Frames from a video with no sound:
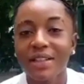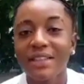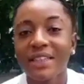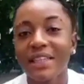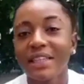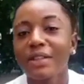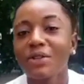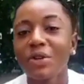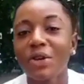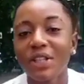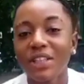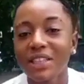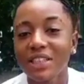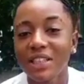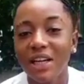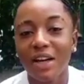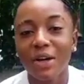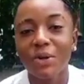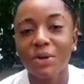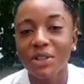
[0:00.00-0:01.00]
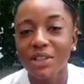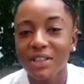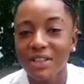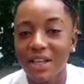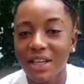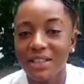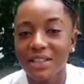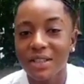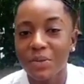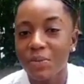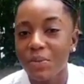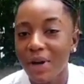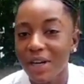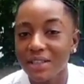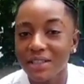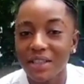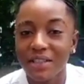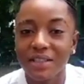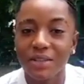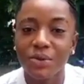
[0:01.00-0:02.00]
the knowledge our coaches has
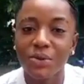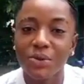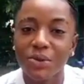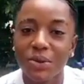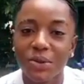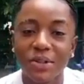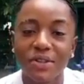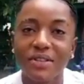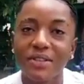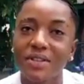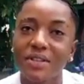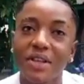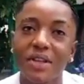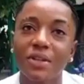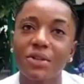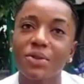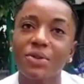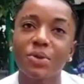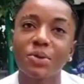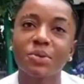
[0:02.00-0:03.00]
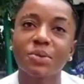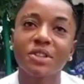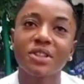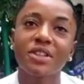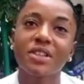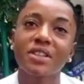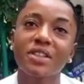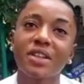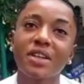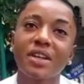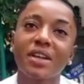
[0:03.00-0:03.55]
impacted into us. Thank you so much.